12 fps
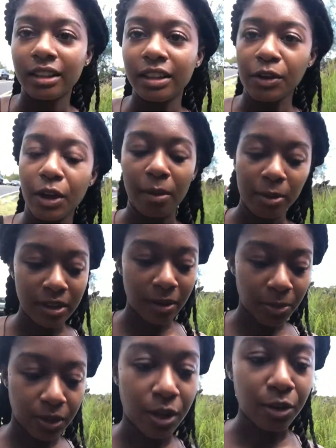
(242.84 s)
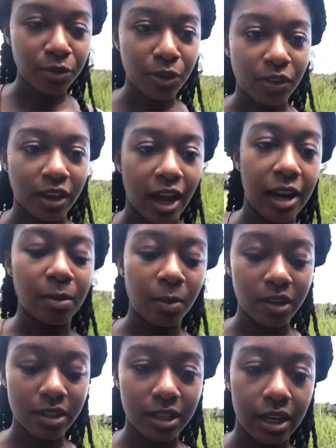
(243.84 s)
Leave a comment down below if you're the kind of
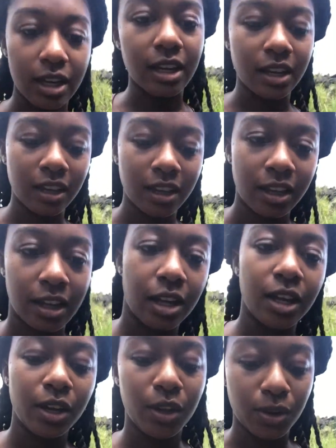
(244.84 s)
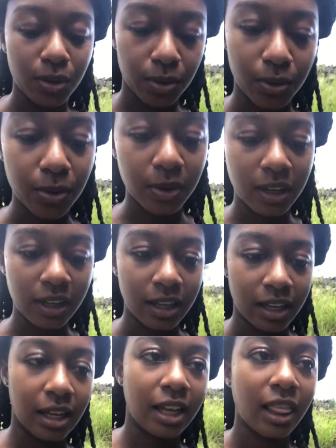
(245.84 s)
person
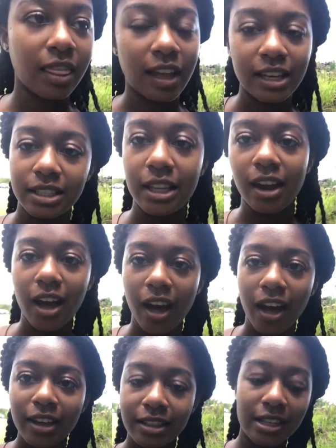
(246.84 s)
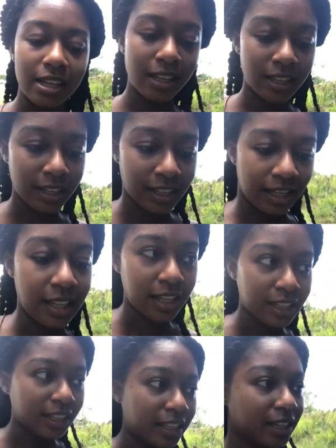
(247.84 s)
who likes it hot
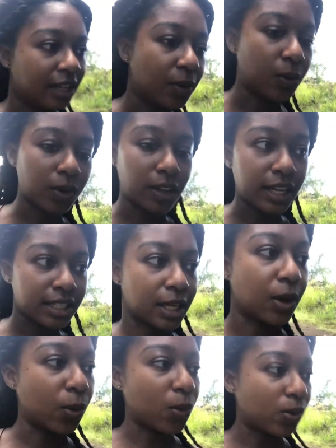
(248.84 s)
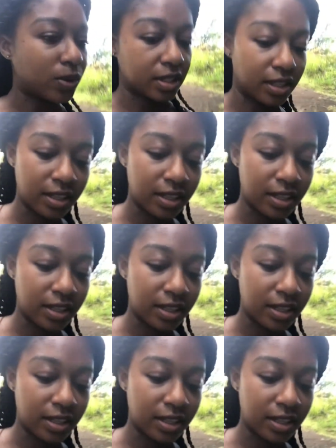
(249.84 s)
or likes it cold.